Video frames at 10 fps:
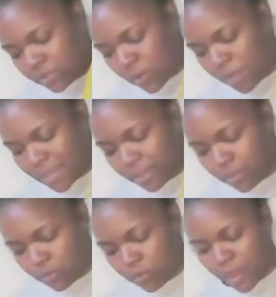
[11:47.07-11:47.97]
So I'm like
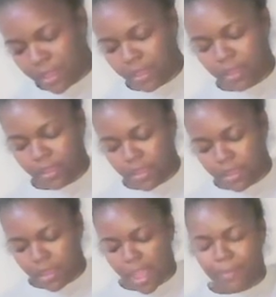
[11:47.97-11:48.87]

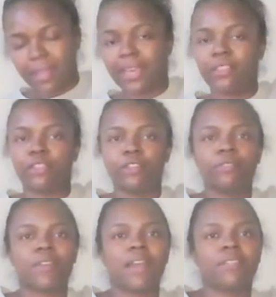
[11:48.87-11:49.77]
I'm at like
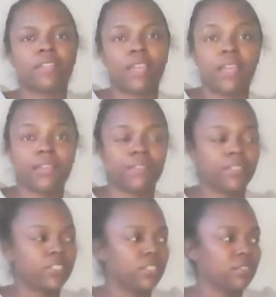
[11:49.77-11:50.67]
35.5
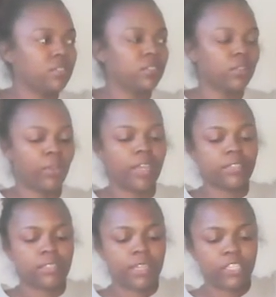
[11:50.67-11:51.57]
inches. So
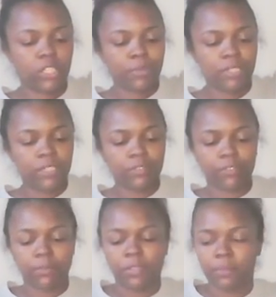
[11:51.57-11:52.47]
that should be good
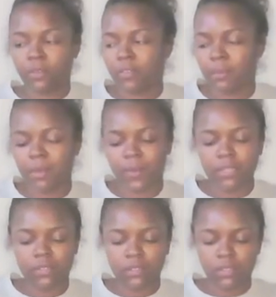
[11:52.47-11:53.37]
for me to put around my
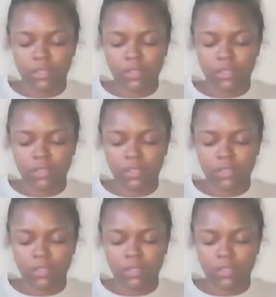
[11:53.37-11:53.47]
waist.